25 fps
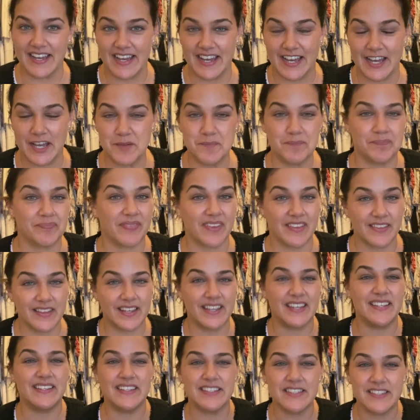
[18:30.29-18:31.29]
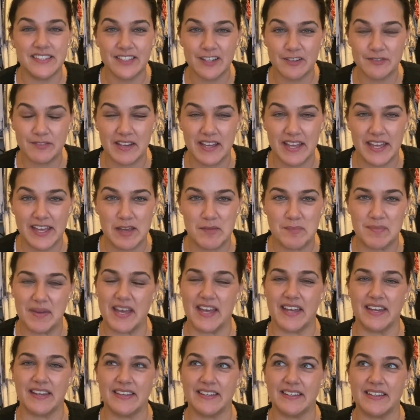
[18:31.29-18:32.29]
The condition of your
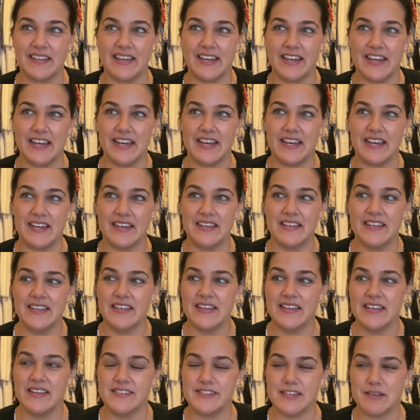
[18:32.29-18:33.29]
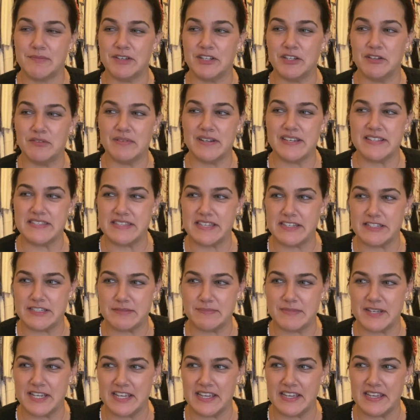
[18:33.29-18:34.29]
handbag. Someone always said to
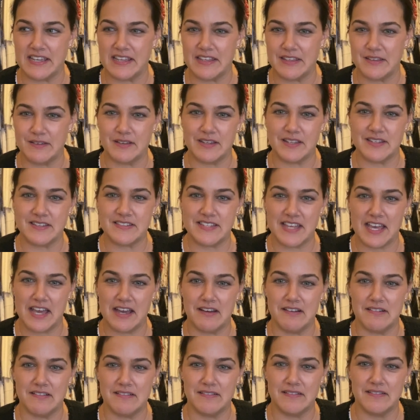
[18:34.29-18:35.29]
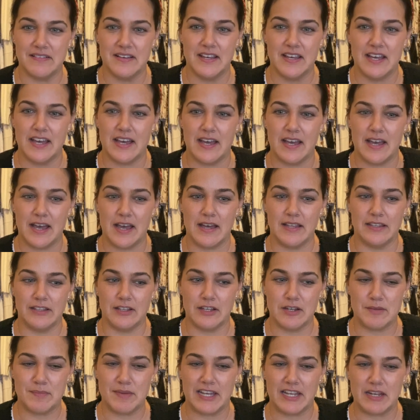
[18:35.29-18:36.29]
me, you can tell a
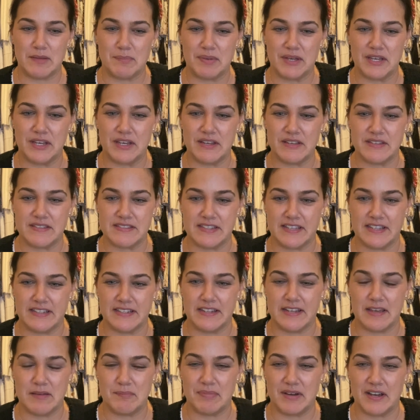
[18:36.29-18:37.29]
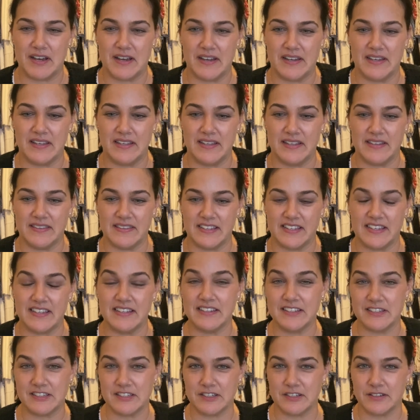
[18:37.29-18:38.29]
lot about a person by the
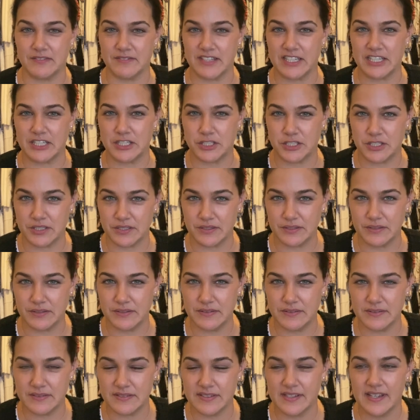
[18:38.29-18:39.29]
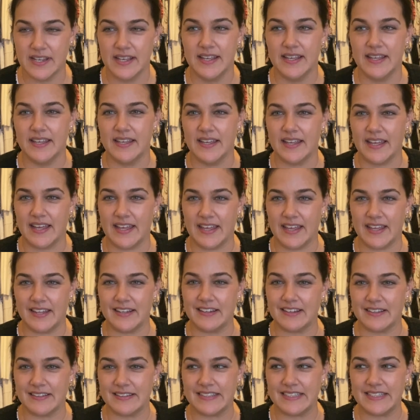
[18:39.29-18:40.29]
condition of their shoes. And
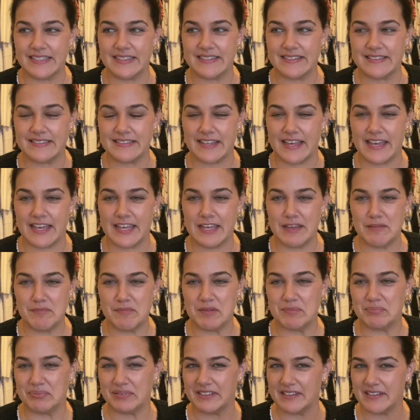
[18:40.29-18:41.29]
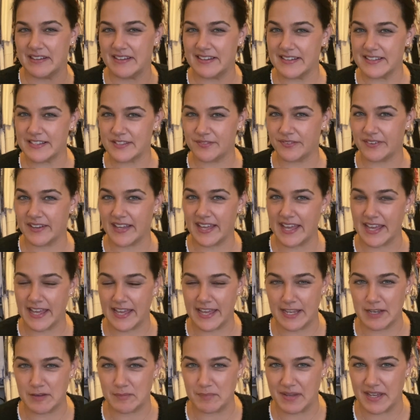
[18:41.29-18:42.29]
I think the same applies for
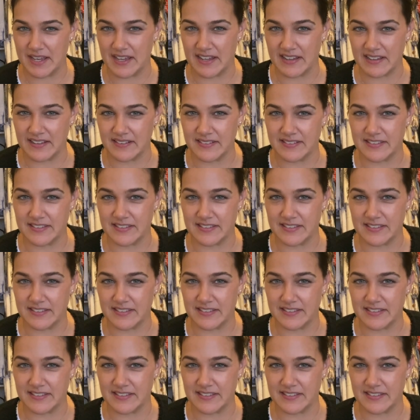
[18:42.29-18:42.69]
handbags.